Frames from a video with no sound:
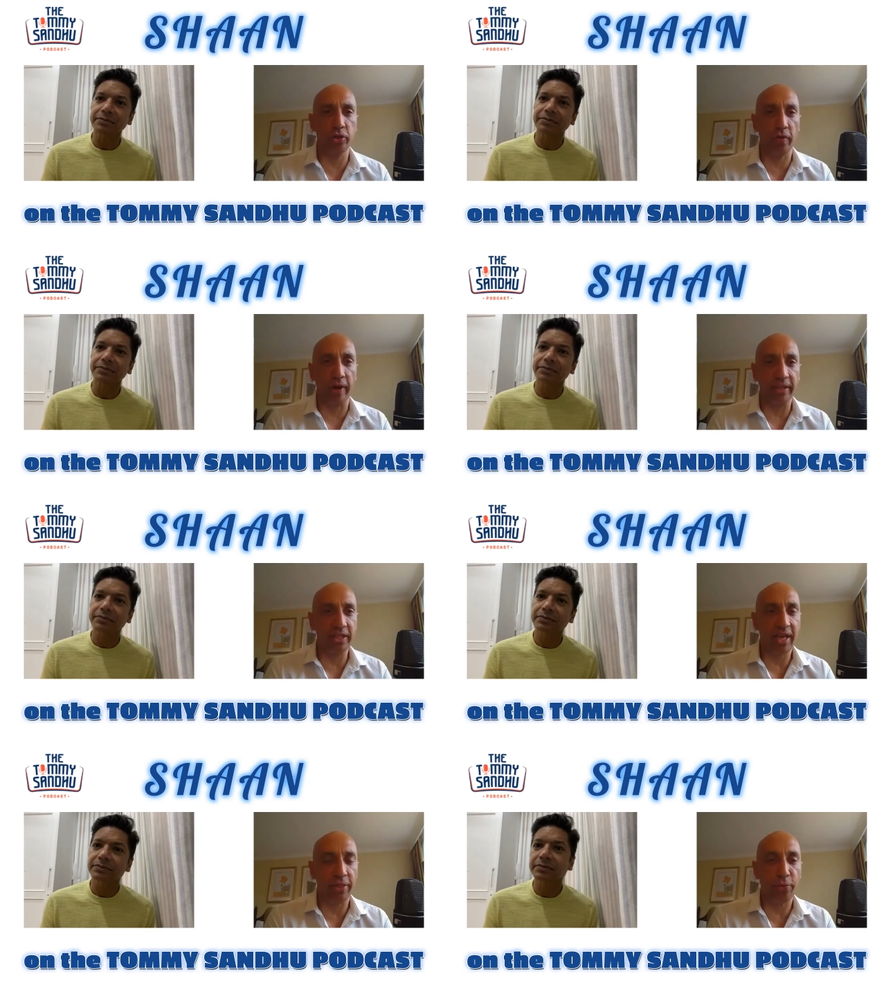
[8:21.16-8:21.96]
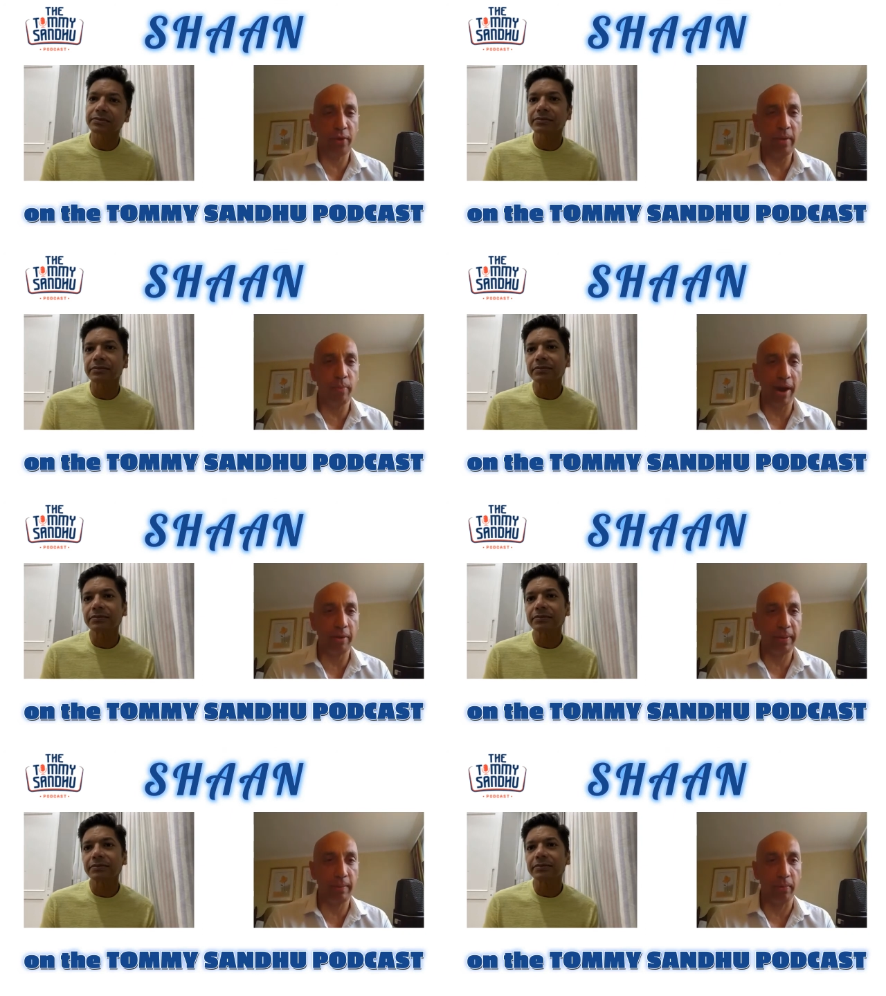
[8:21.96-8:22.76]
Speaker 1: Zurich. There's like three
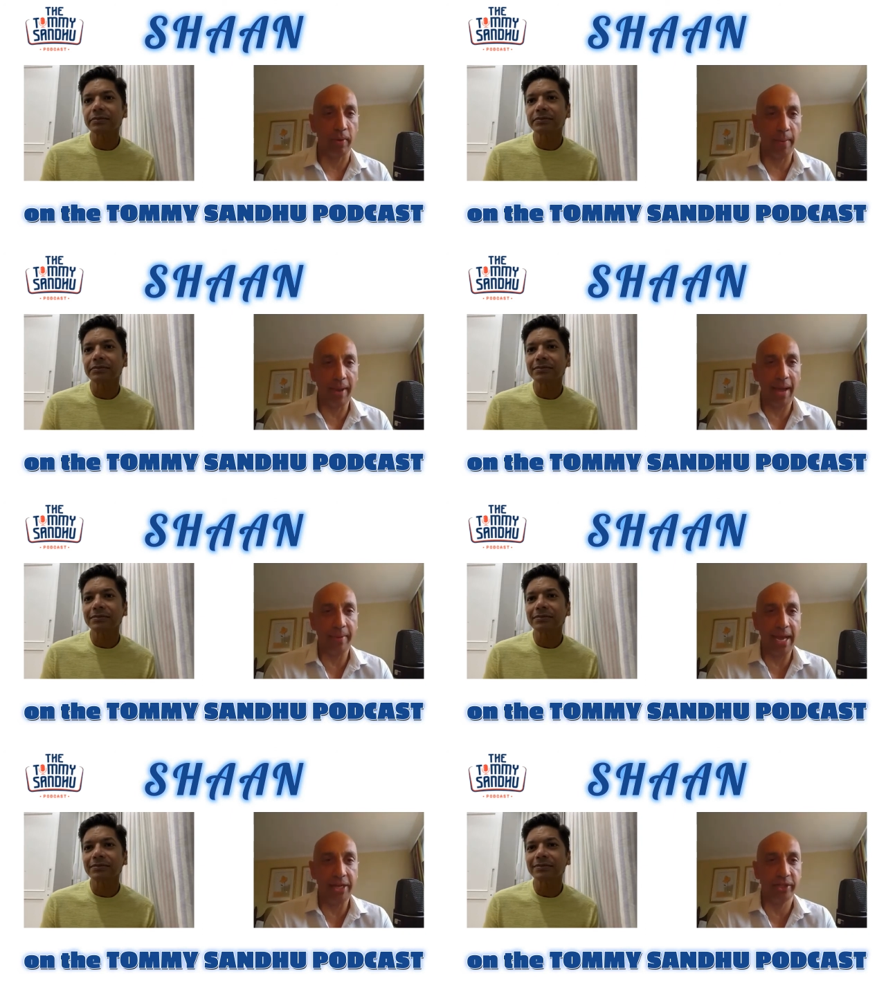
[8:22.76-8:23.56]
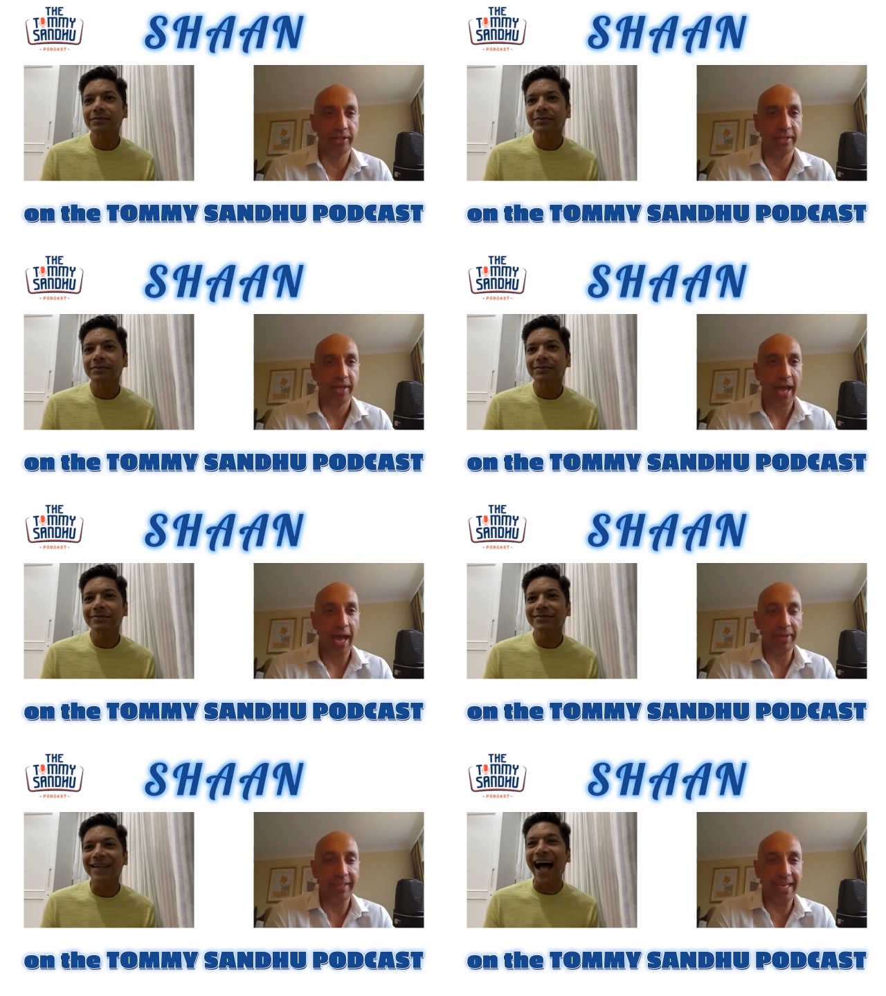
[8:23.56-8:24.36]
brown people. I mean, how many Asians, how
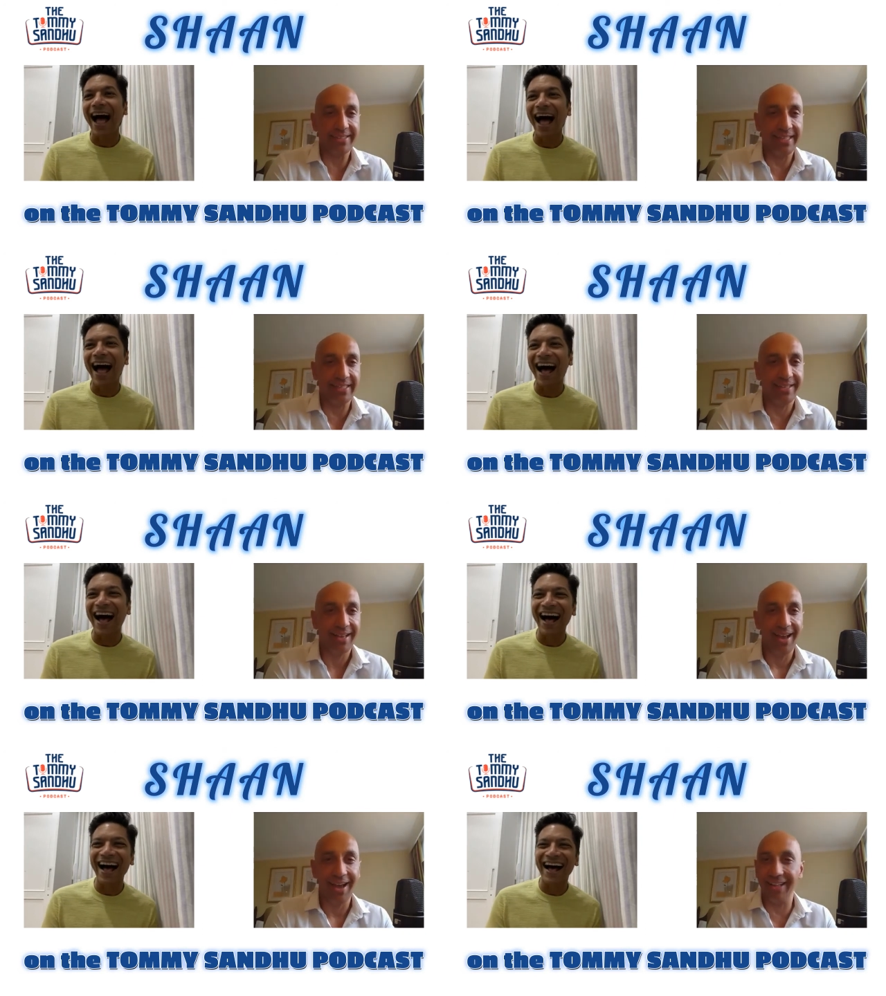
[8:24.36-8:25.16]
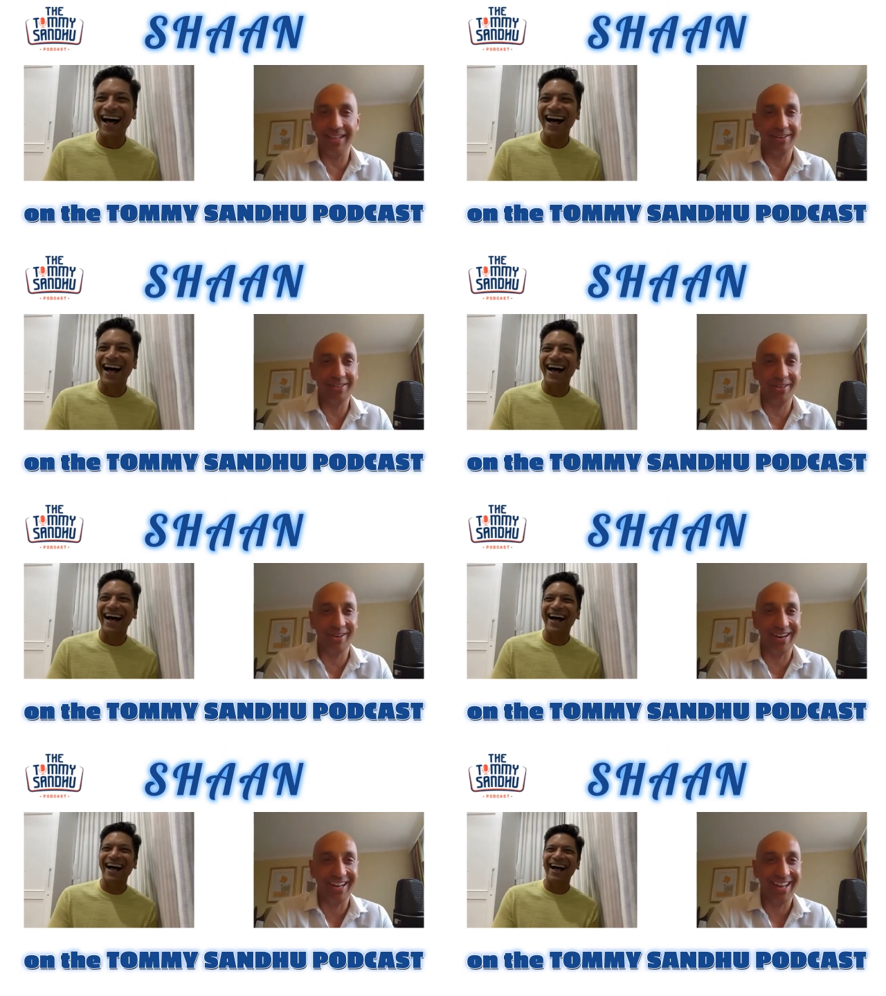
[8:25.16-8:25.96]
many Desis are there in
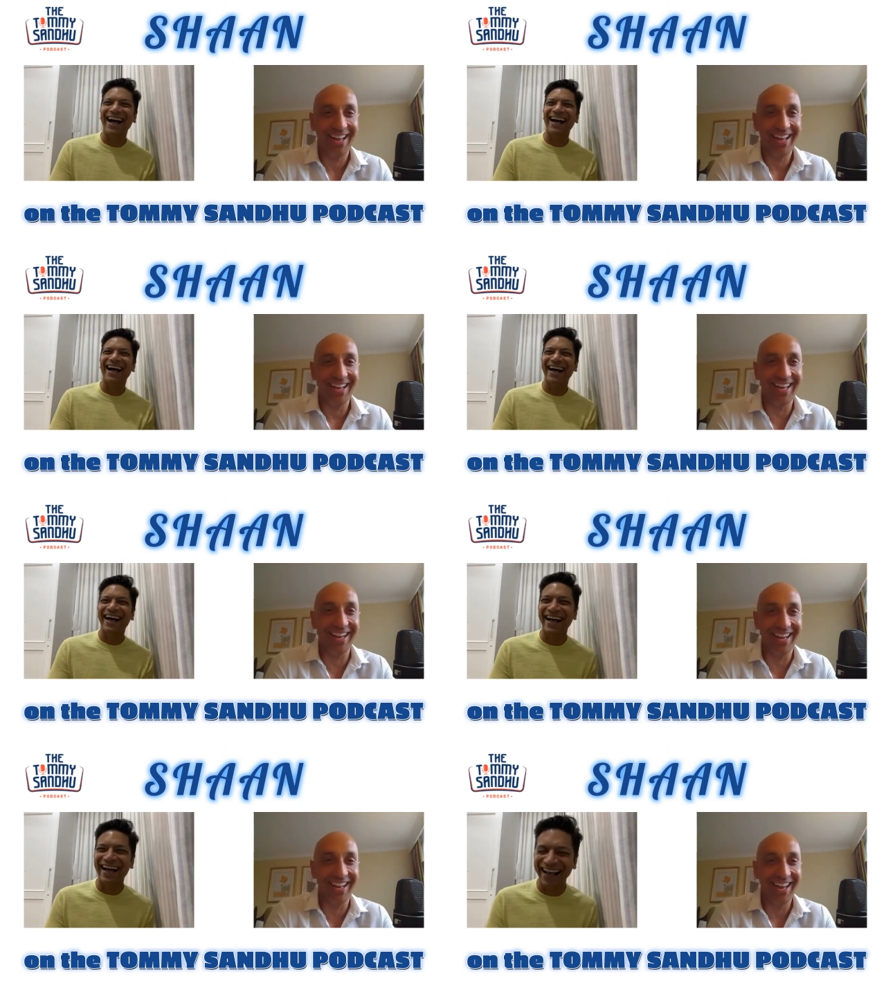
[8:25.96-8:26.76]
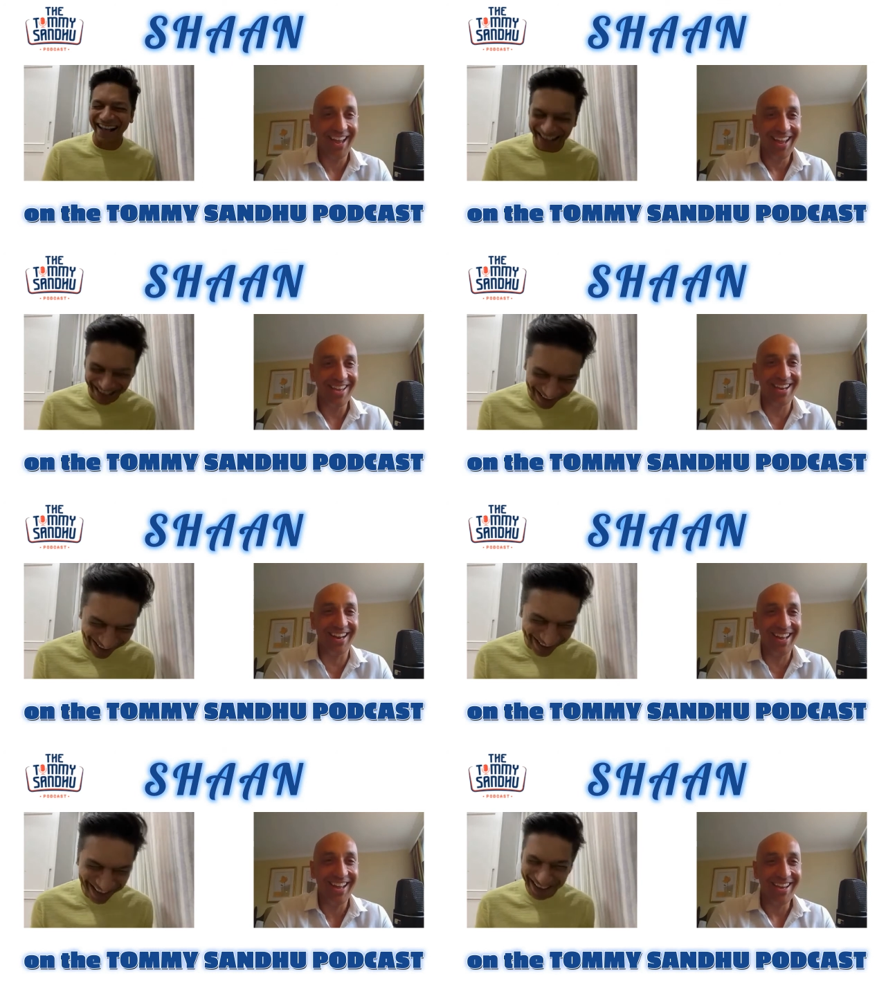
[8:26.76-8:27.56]
Zurich? you,
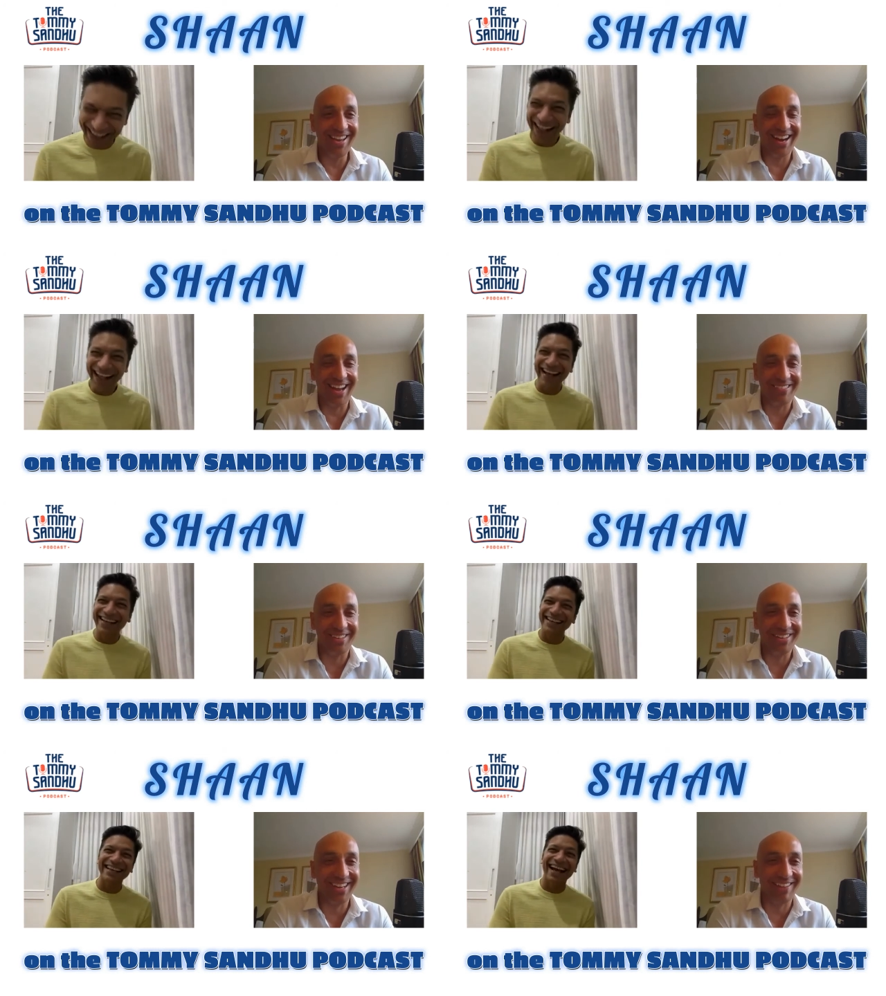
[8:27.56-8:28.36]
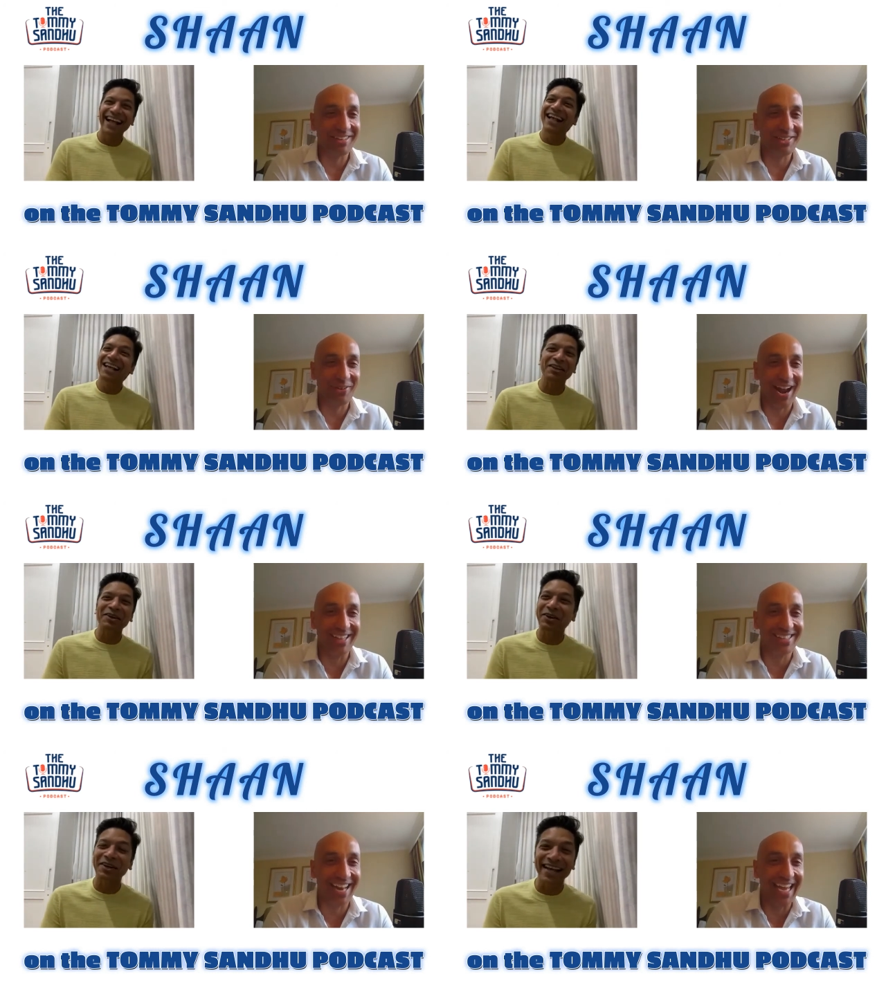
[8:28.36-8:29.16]
you're gonna have to you have to
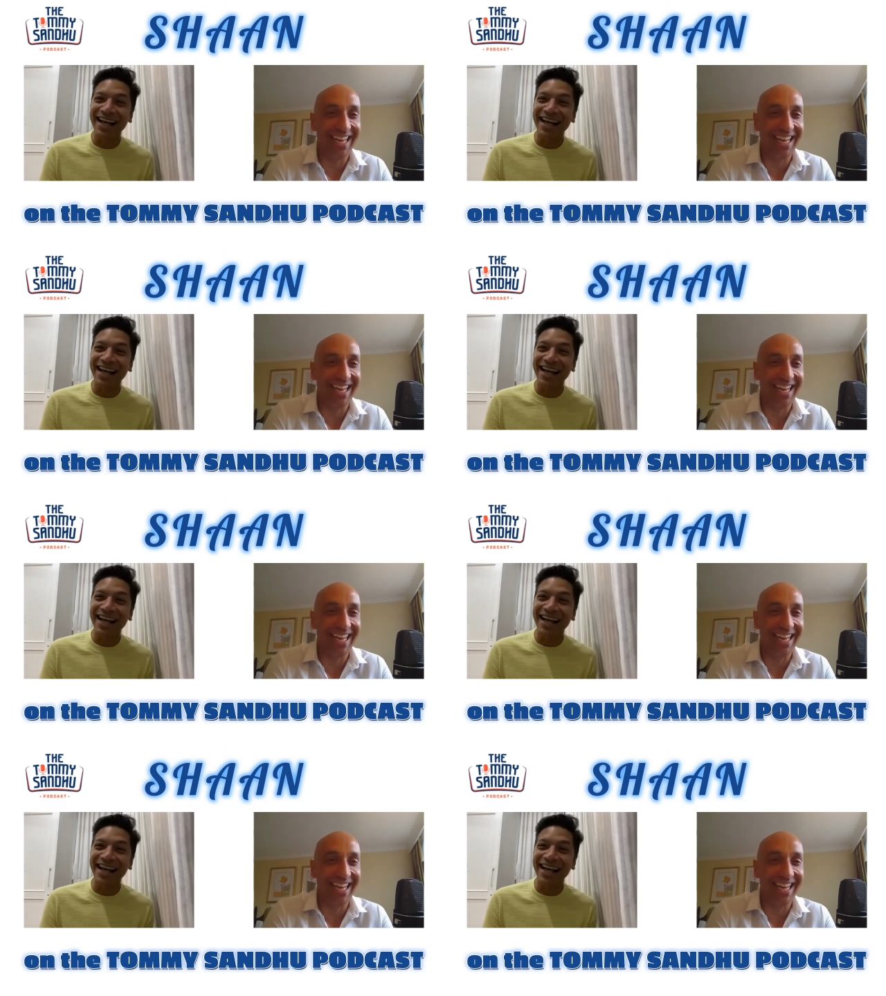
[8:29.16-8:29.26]
translate.